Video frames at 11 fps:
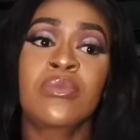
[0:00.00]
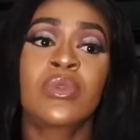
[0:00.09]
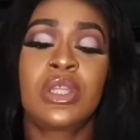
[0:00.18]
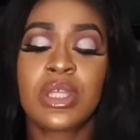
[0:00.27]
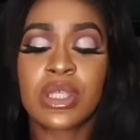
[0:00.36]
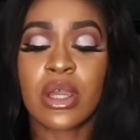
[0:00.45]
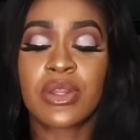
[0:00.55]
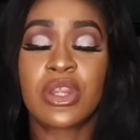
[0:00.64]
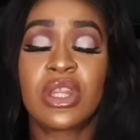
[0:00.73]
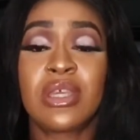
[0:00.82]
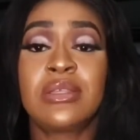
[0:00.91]
these are the
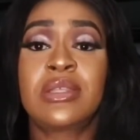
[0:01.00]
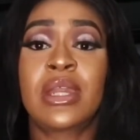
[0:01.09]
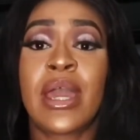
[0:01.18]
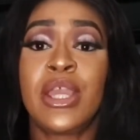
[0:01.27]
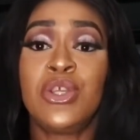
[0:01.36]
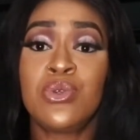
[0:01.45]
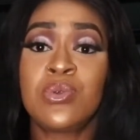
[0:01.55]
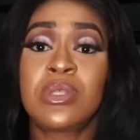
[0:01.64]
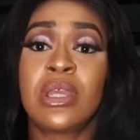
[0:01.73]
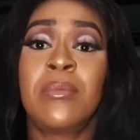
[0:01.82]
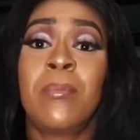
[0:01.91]
things that I
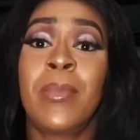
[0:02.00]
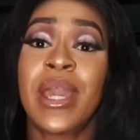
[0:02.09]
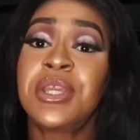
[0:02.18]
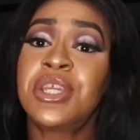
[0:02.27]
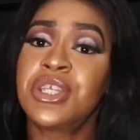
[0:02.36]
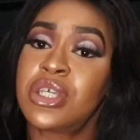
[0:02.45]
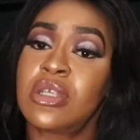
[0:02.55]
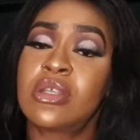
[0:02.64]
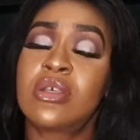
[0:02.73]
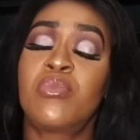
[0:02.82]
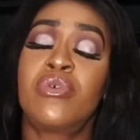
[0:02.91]
use in my kitchen
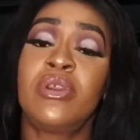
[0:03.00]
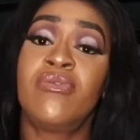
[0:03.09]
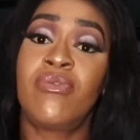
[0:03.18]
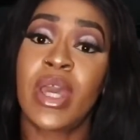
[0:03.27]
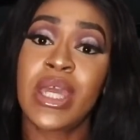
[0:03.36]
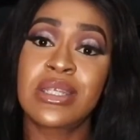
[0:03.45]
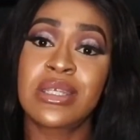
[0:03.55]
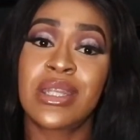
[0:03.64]
to prevent